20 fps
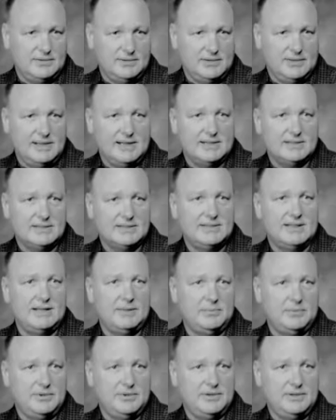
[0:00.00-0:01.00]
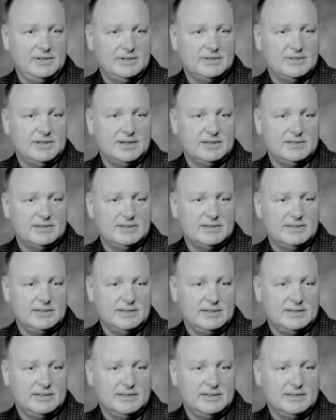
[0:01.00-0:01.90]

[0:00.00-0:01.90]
next step, to each next